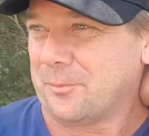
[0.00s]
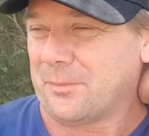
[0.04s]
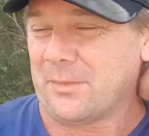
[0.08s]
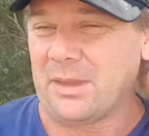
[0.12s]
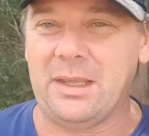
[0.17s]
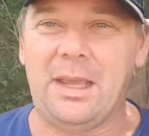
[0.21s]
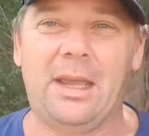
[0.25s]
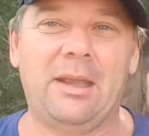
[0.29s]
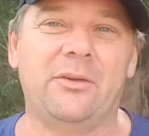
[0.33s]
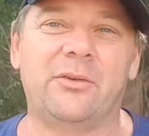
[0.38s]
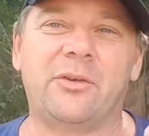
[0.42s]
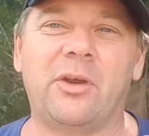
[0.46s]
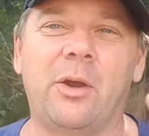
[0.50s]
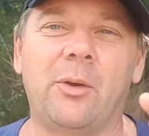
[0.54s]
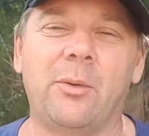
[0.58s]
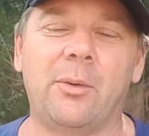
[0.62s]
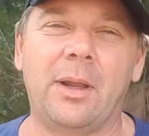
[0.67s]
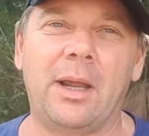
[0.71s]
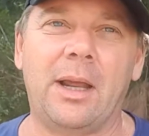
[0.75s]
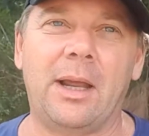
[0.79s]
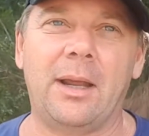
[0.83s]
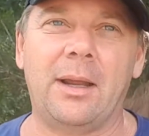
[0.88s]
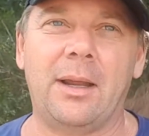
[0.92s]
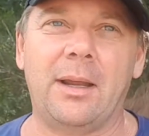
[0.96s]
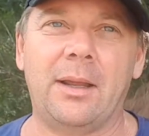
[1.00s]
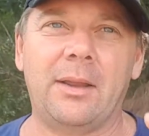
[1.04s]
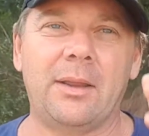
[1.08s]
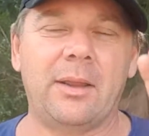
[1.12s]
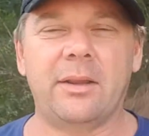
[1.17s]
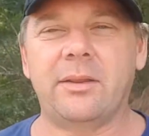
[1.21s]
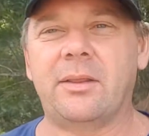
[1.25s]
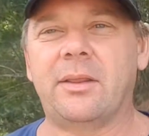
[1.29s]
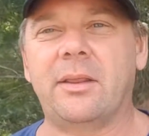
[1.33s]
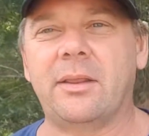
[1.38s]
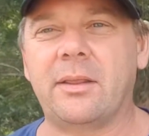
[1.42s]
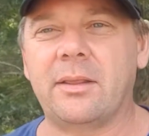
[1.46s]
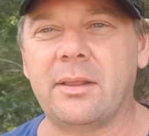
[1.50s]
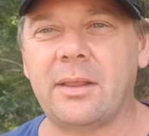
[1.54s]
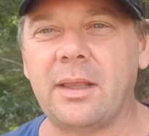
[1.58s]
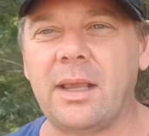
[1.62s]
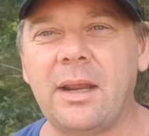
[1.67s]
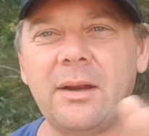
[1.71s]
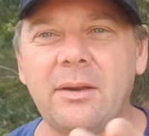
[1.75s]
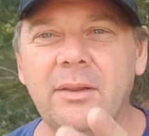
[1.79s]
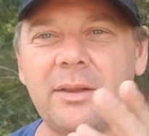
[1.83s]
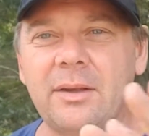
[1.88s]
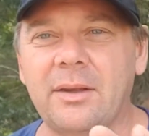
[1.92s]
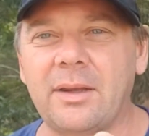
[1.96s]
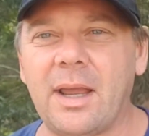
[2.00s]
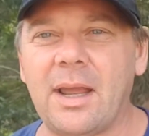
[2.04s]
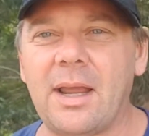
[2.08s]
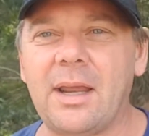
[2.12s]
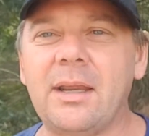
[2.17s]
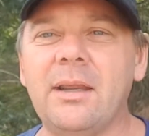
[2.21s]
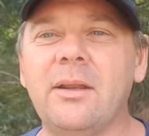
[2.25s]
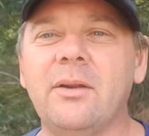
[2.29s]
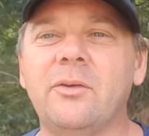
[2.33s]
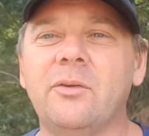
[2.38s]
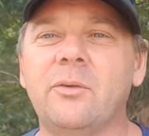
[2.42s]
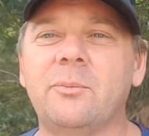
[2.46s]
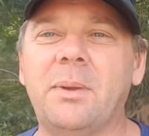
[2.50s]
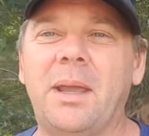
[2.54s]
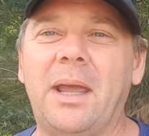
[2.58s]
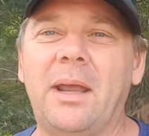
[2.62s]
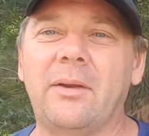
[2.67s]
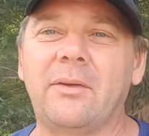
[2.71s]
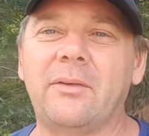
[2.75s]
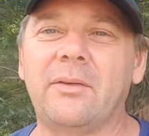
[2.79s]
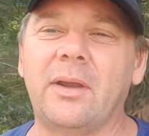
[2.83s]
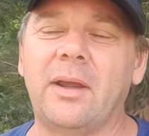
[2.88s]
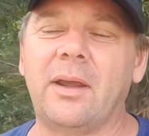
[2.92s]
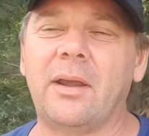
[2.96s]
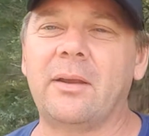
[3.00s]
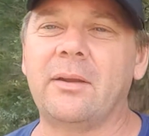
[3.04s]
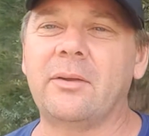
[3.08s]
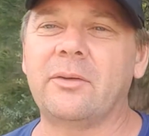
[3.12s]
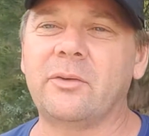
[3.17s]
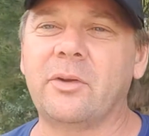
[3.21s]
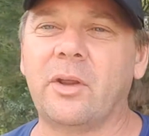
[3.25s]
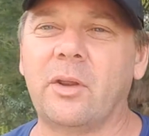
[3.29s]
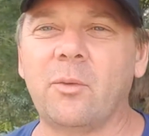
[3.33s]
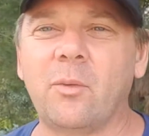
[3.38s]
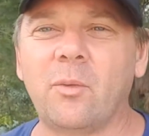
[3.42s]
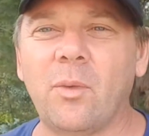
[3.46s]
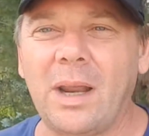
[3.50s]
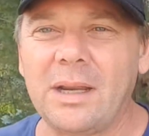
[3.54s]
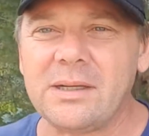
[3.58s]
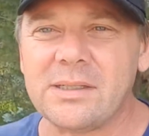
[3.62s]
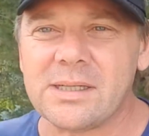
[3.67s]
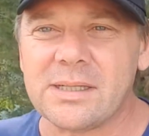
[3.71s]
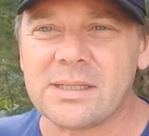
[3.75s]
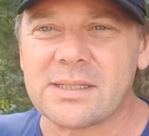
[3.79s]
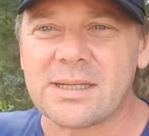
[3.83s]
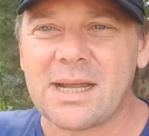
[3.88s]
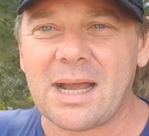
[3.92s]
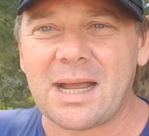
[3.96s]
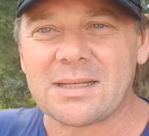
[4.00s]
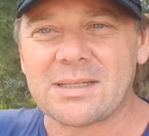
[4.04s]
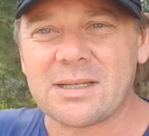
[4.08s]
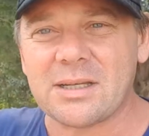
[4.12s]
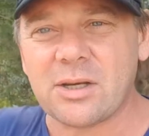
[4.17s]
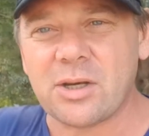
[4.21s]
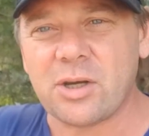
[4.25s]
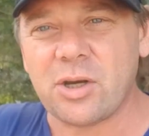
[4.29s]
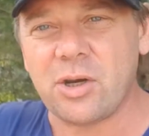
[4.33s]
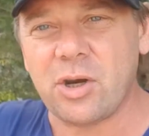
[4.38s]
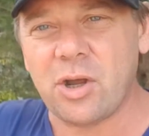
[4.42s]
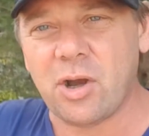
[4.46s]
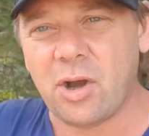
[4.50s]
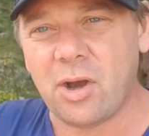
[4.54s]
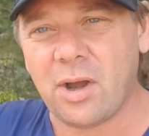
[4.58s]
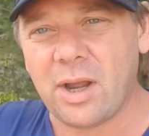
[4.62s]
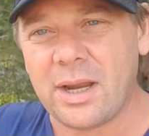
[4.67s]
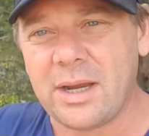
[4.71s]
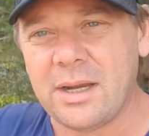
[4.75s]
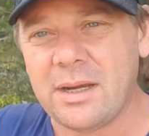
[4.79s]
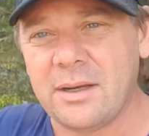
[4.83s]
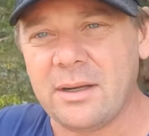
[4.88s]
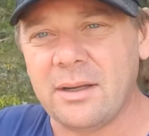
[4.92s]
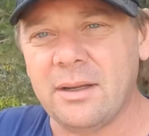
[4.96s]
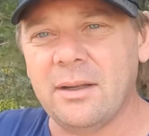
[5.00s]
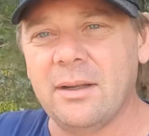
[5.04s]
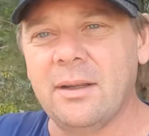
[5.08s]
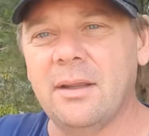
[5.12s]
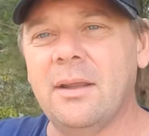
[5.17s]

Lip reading: Yeah, so at the end of the day, it's about, so the racing starts at 9.